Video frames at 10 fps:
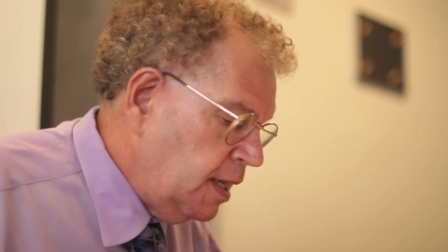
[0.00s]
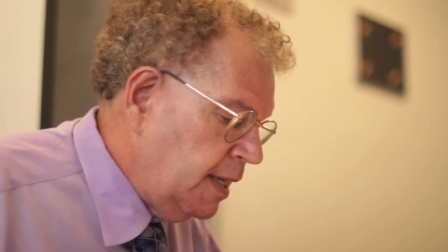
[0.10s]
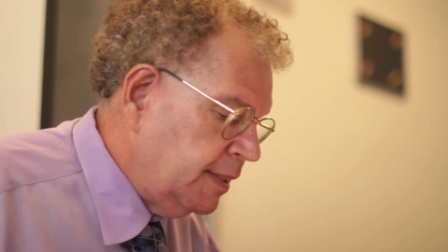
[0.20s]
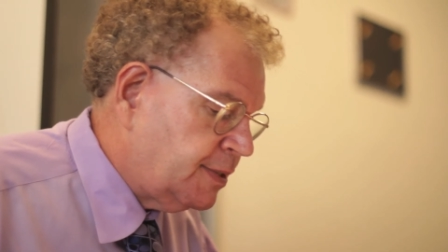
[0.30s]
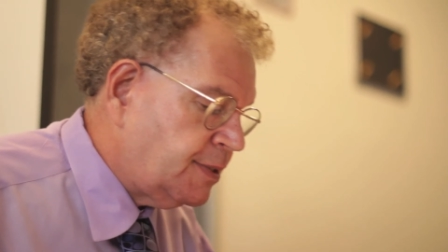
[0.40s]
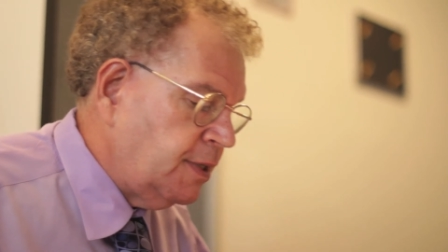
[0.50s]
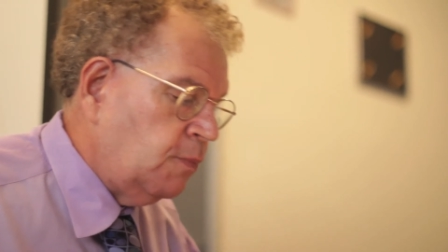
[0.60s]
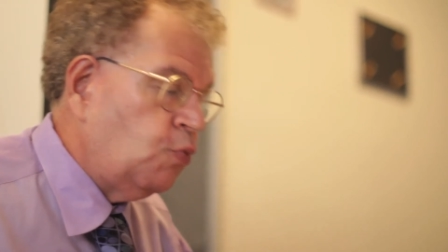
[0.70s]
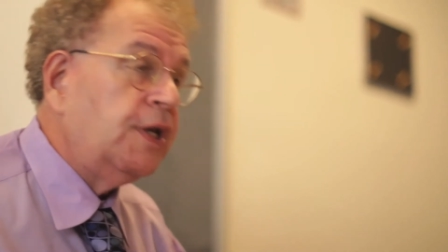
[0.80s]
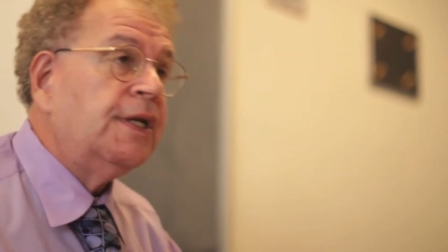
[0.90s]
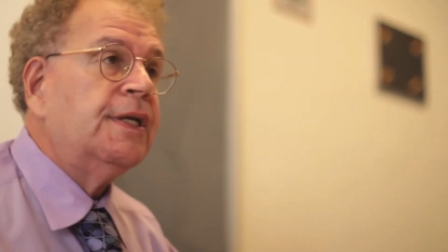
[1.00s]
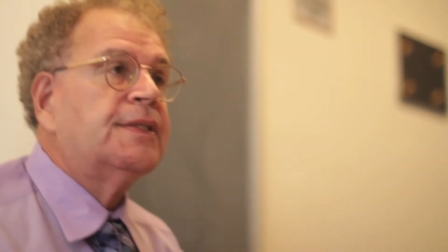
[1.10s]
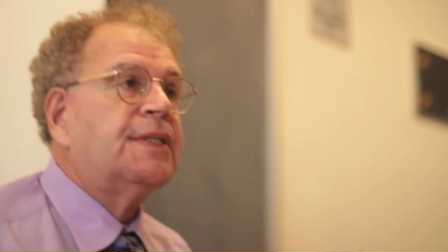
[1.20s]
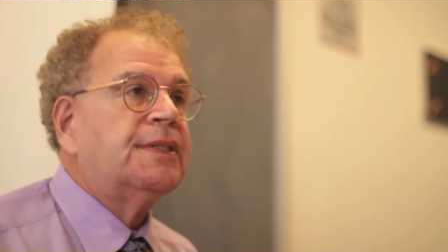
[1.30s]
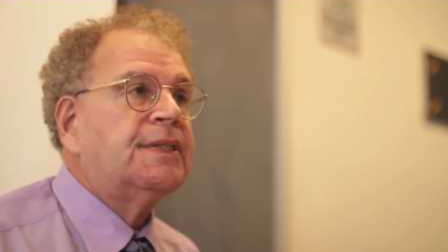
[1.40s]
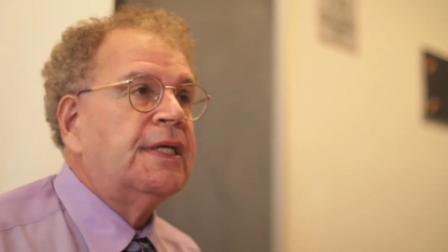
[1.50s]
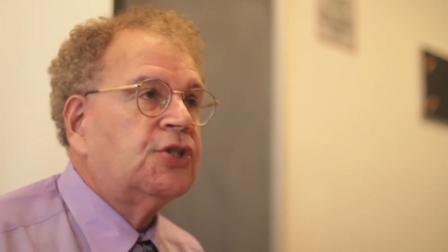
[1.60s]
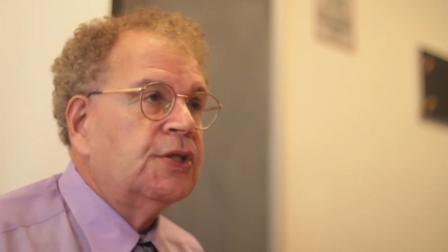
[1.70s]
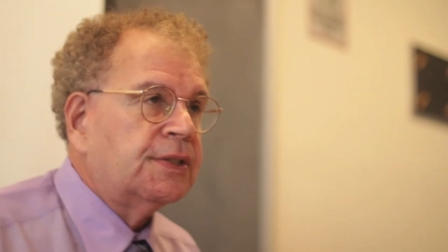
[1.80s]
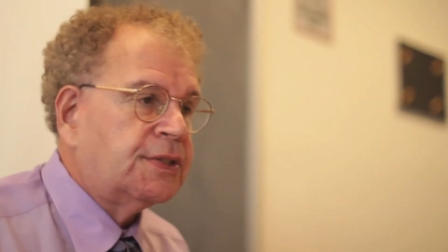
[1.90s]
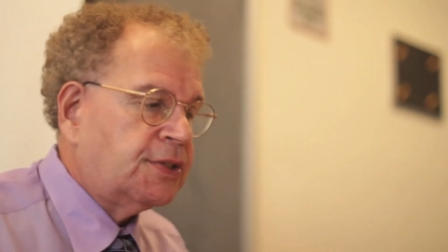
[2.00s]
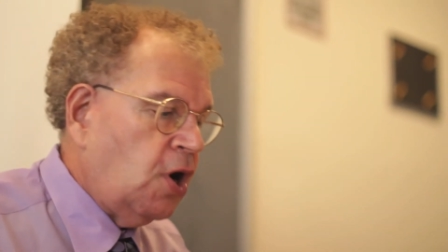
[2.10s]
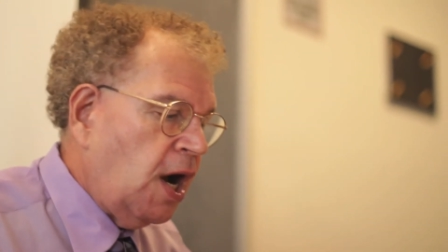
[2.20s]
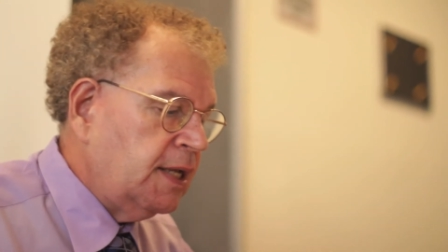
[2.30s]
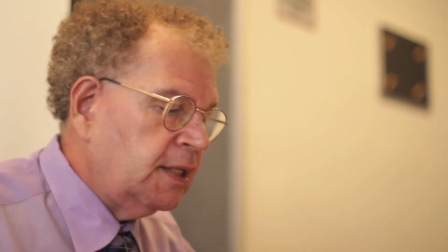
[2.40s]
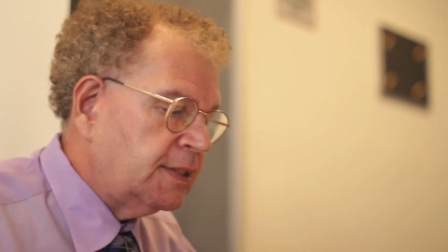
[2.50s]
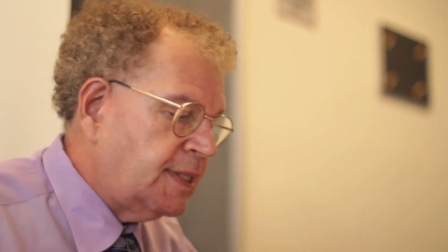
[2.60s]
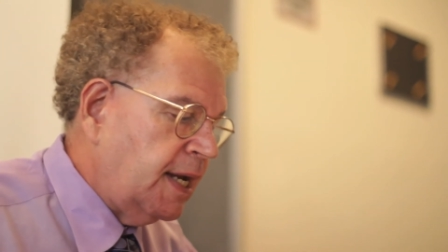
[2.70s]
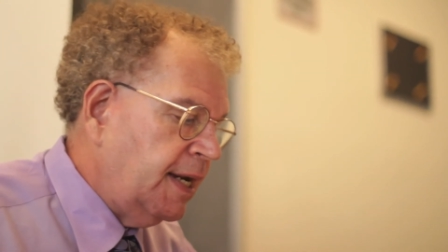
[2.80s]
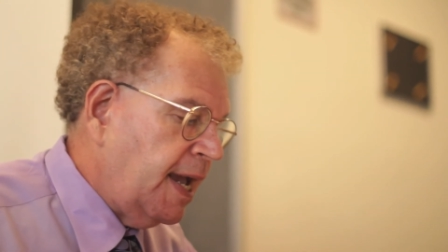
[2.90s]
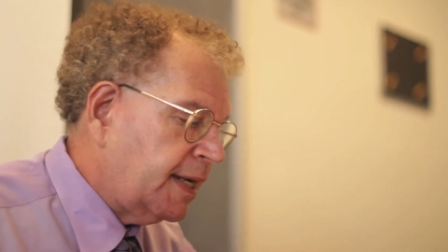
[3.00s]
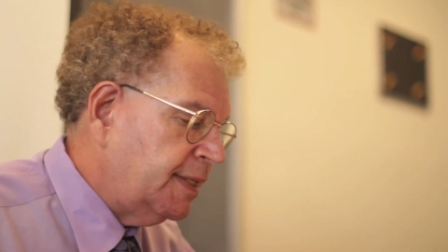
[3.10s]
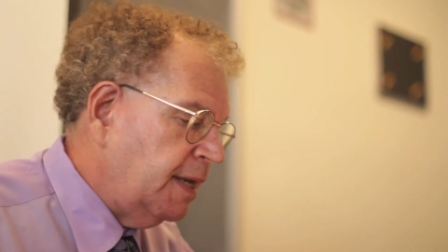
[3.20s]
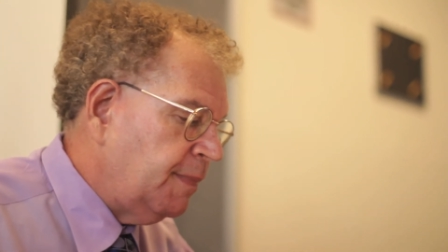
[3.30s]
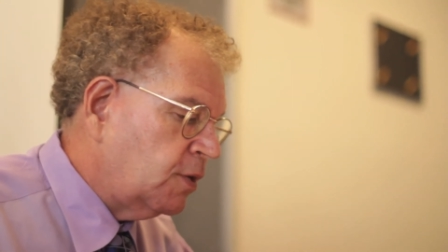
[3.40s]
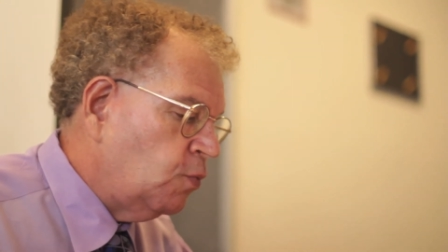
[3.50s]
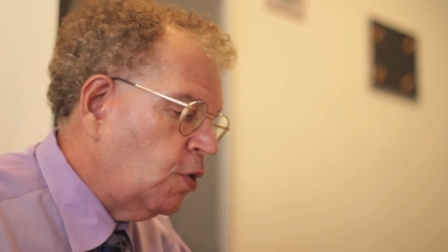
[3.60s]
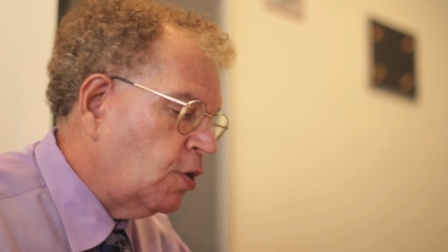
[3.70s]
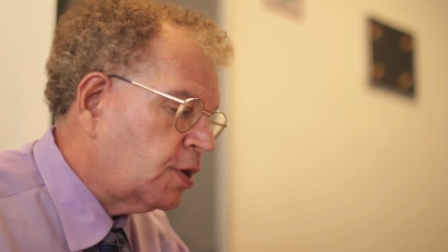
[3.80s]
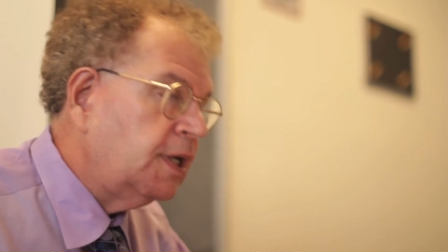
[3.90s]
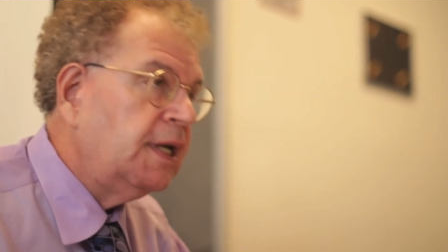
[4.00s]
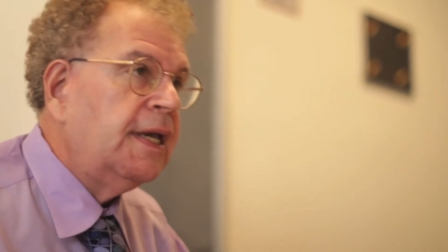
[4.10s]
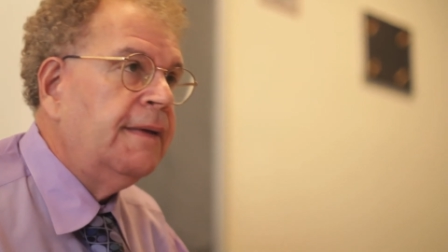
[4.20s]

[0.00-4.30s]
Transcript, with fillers: It's um, written in a sensationalist style, it's not an academic work.